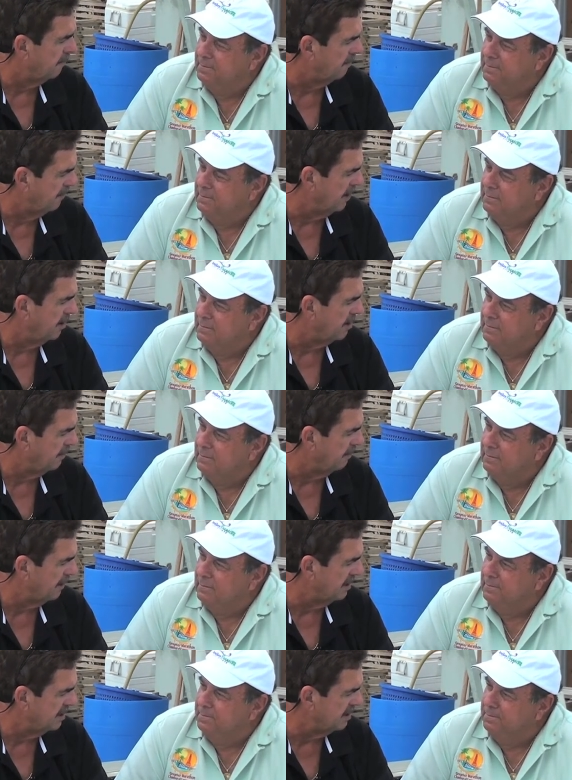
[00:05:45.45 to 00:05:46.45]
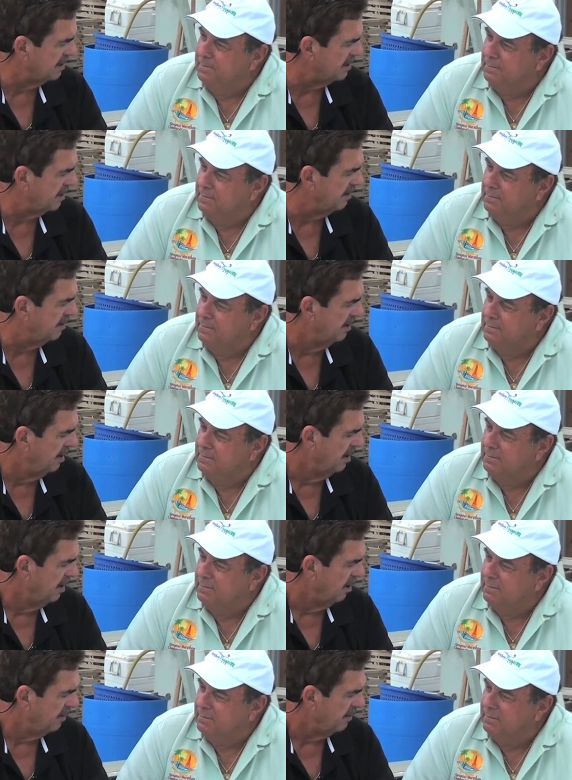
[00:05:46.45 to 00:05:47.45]
Speaker 1: near completion, so
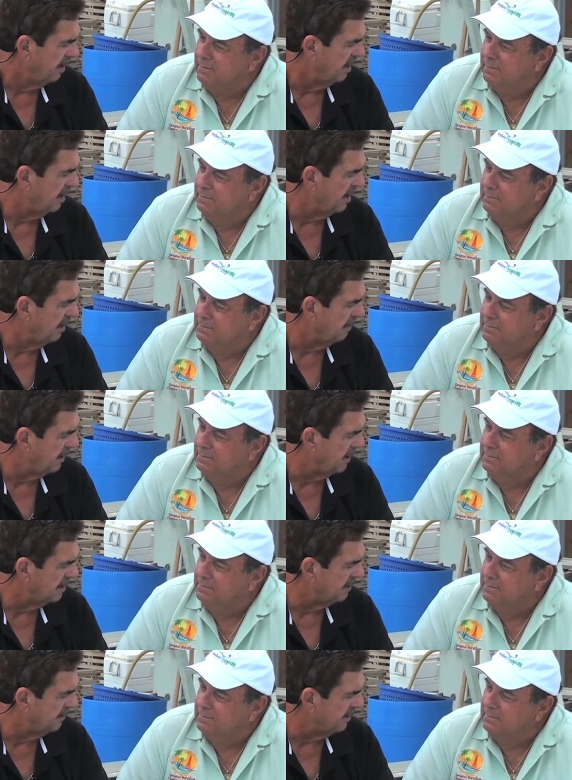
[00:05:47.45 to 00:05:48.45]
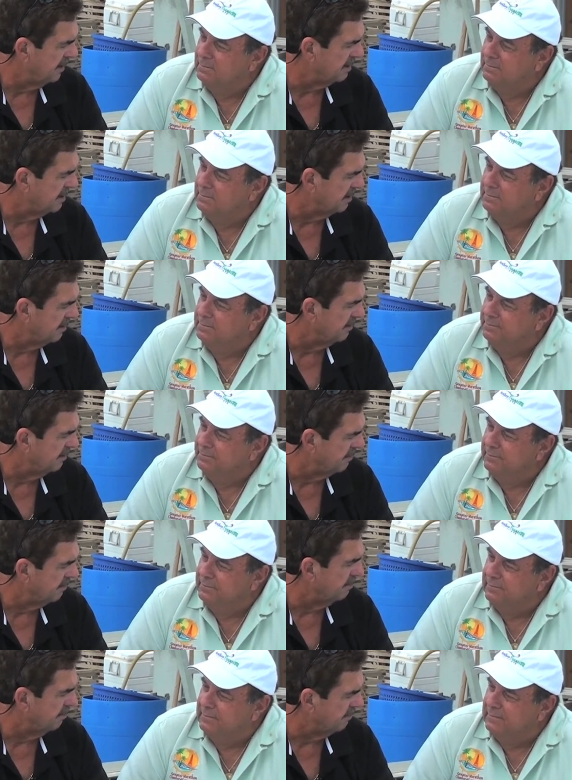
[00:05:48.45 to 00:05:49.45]
done a lot of positive things here in the
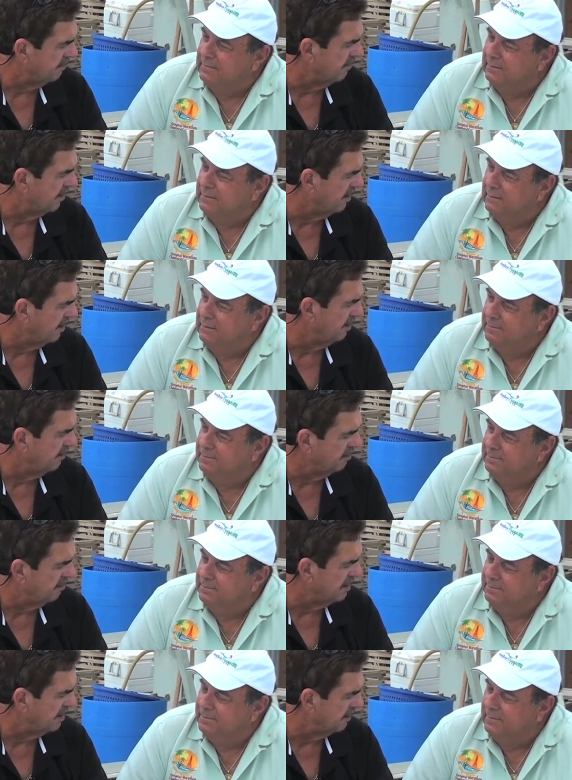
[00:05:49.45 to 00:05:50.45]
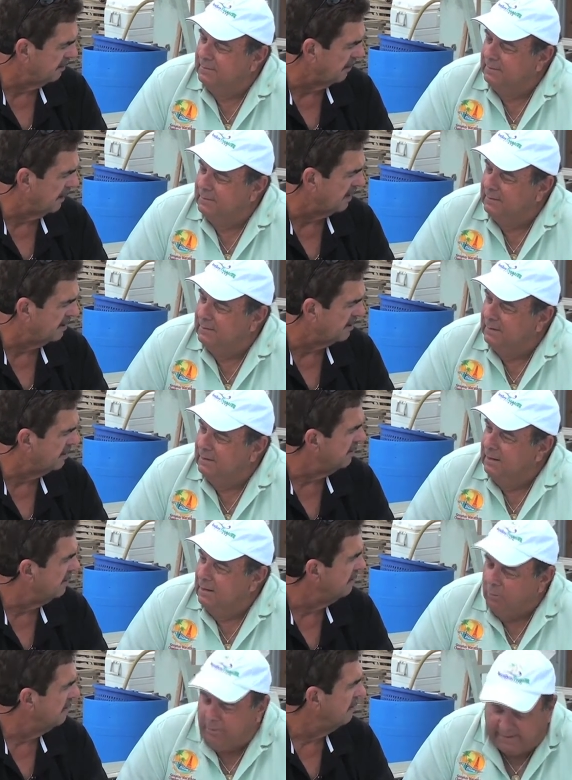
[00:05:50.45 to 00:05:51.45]
very recent past.
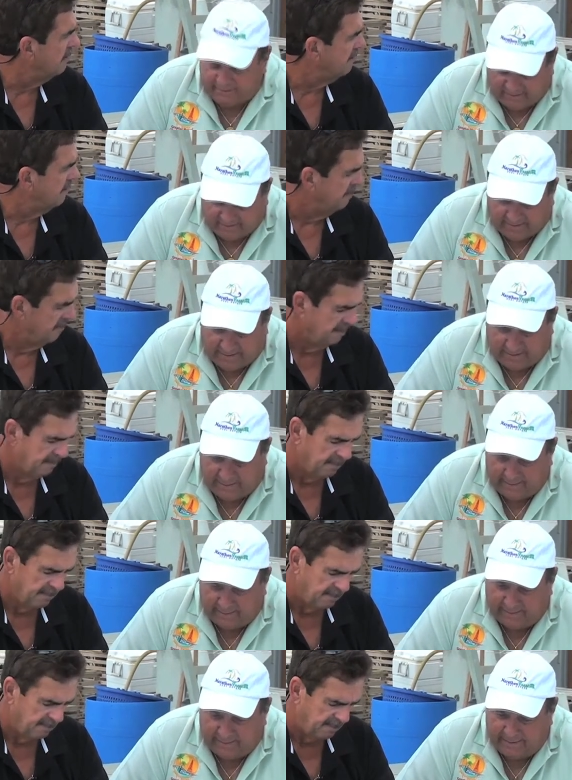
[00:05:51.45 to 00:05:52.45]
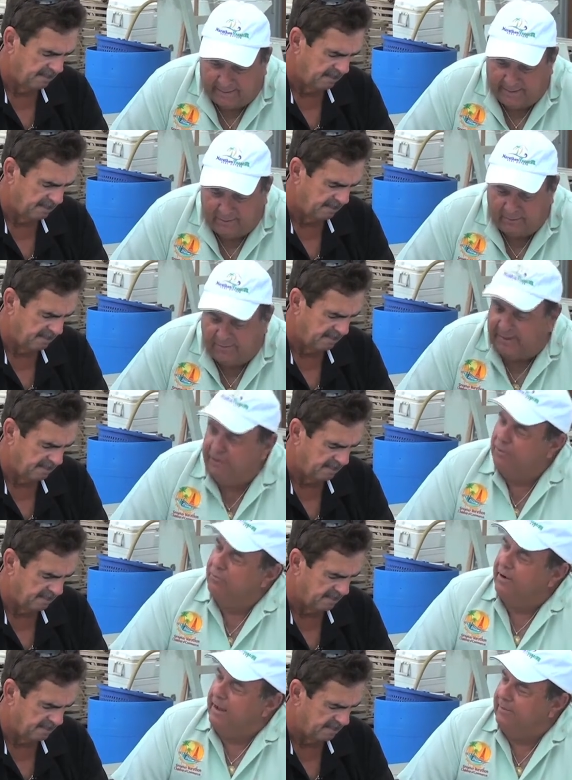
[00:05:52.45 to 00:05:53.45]
Speaker 2: Well, that's exciting, and, and again, thank you
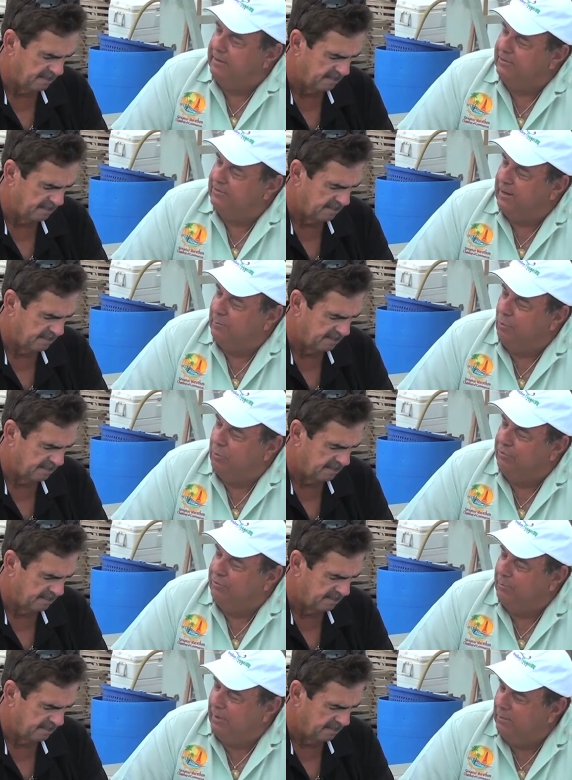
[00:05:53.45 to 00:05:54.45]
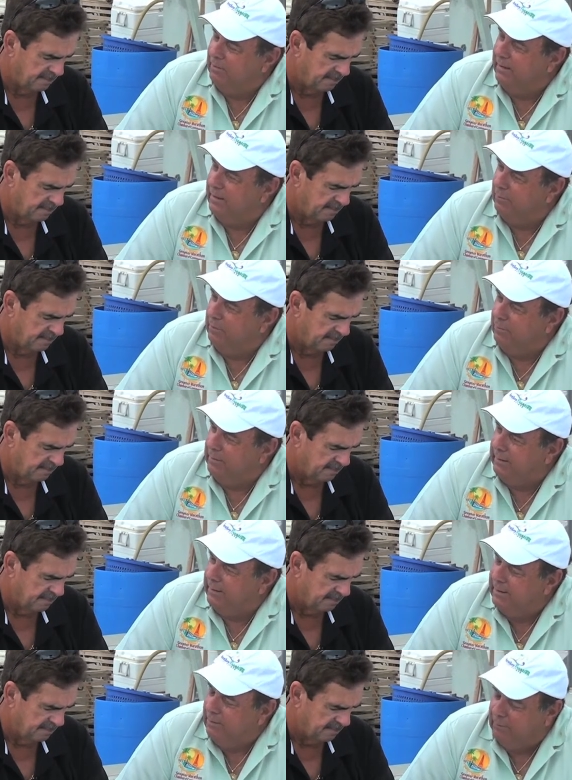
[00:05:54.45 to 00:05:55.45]
for having us on board your boat, and we really
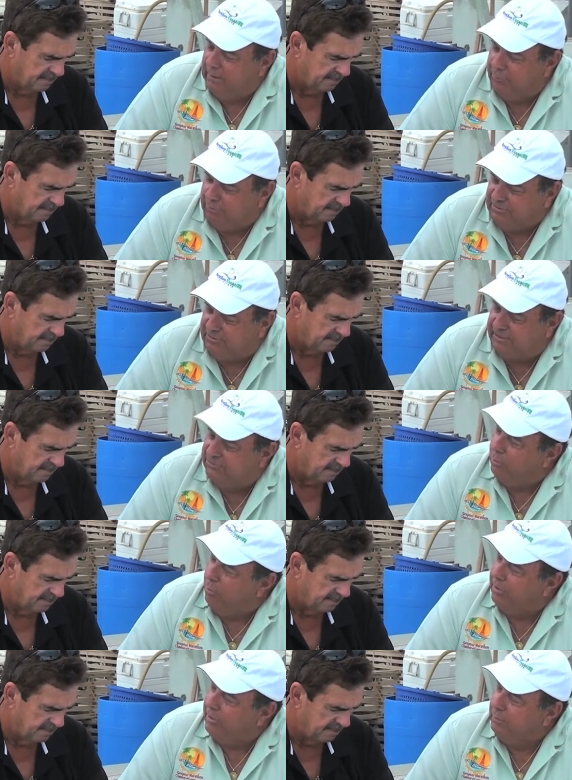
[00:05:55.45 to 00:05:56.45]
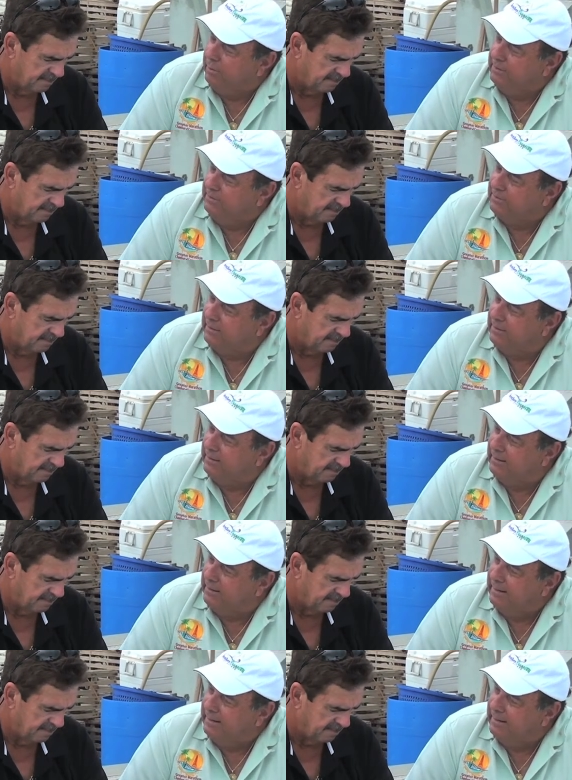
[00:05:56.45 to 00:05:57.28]
really appreciate you working with us and uh,